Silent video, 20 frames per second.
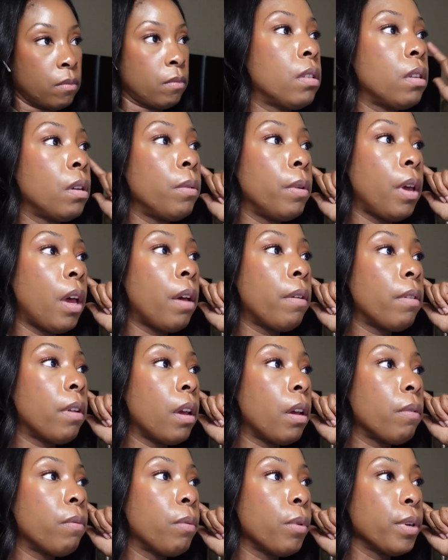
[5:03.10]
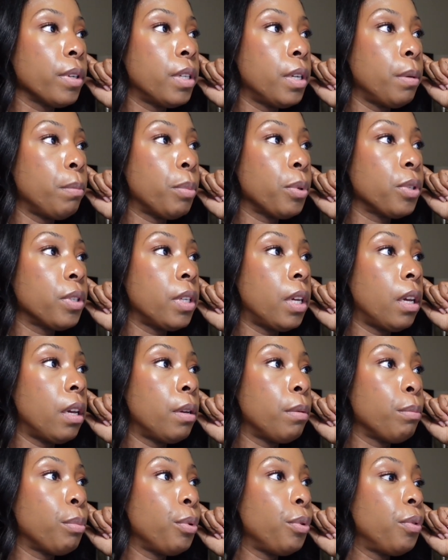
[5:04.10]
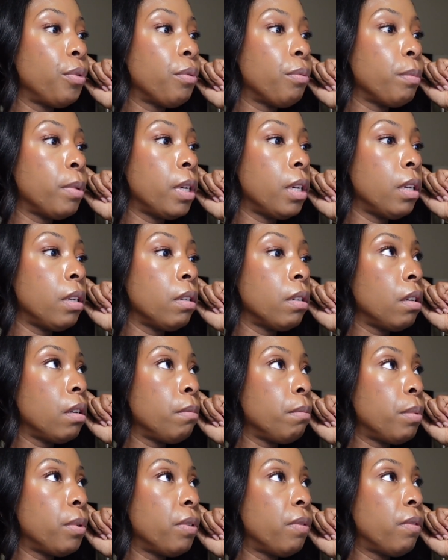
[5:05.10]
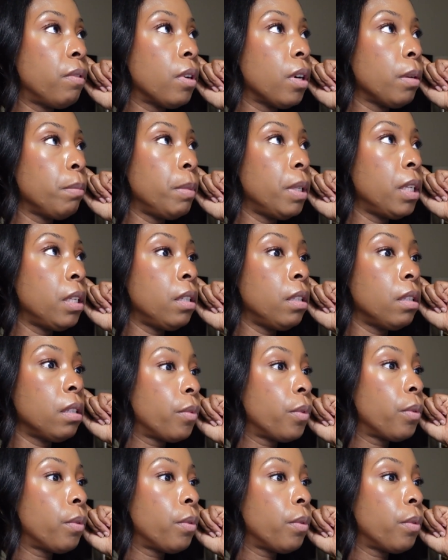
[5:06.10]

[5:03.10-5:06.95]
So we have like a 14% improvement in performance.